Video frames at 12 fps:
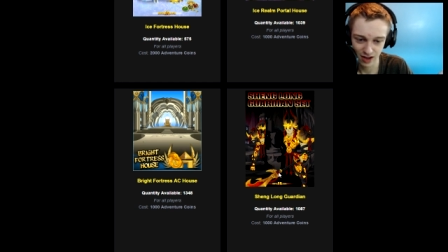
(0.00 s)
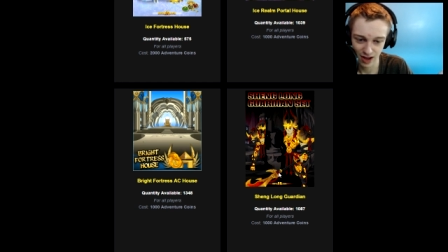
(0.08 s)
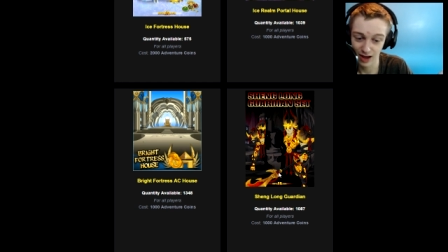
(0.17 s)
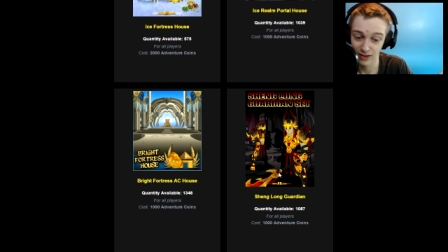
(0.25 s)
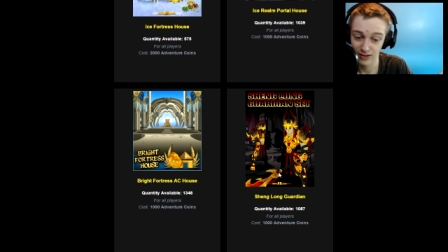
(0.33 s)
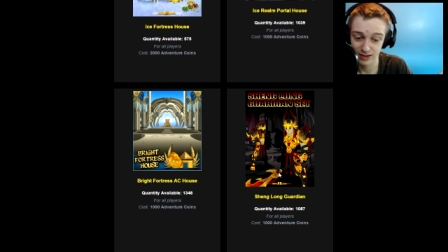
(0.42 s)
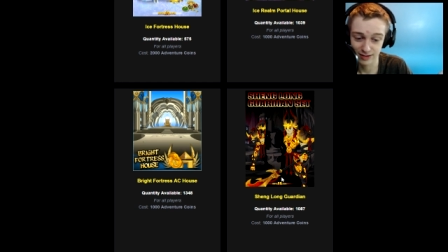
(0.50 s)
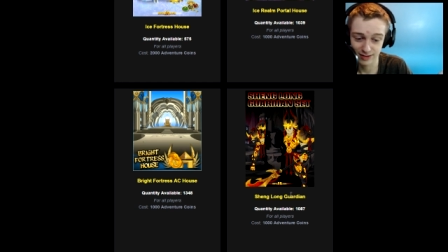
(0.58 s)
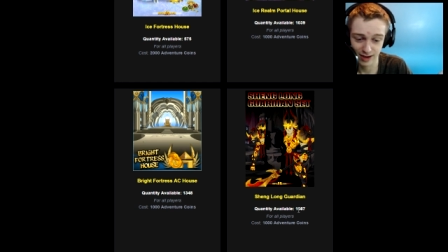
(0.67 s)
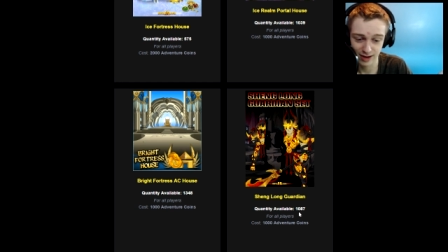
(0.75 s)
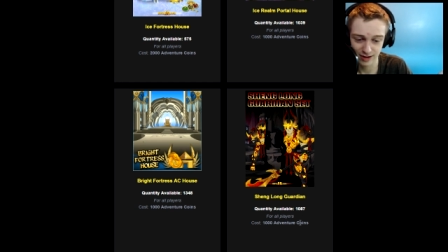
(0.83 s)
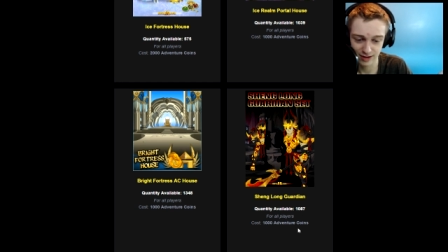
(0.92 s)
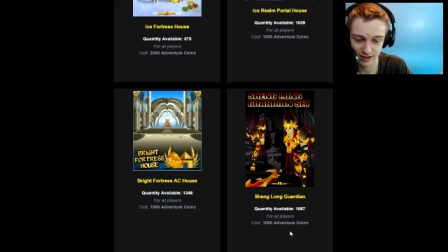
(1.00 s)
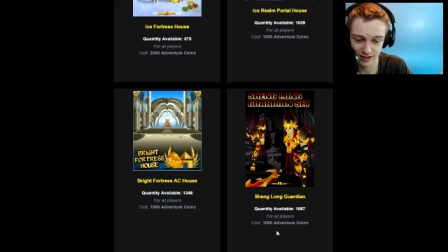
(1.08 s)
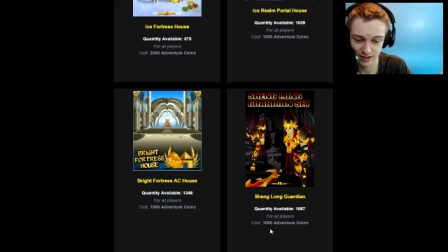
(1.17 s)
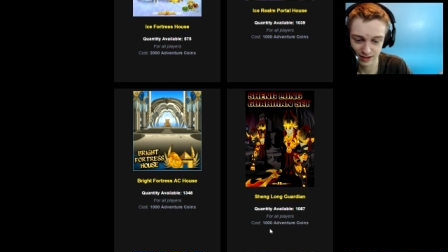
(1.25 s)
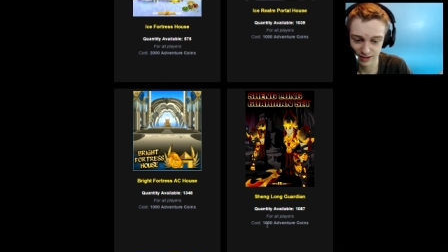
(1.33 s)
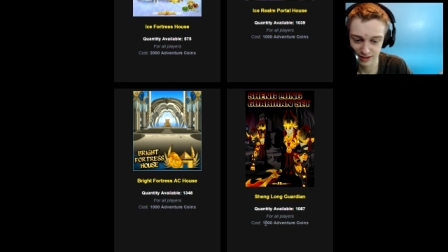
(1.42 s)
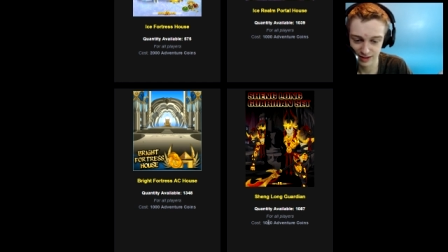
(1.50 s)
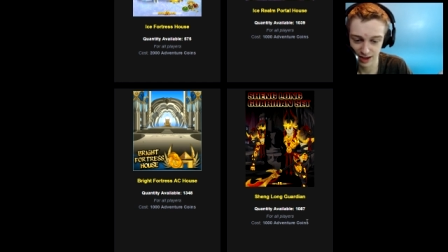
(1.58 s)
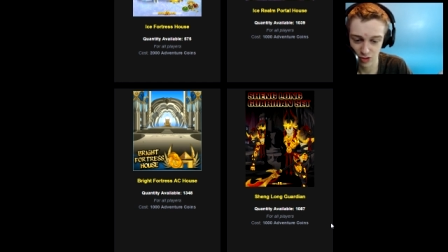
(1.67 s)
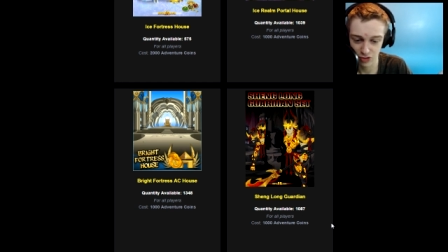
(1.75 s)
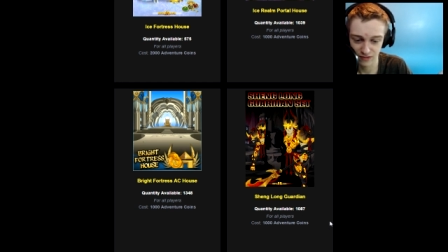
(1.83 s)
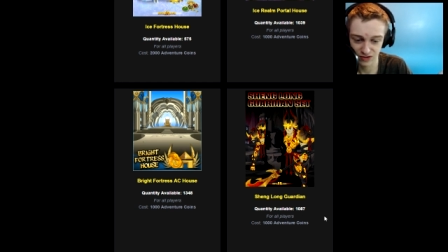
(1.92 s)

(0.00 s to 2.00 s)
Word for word: I like the set. It is a thousand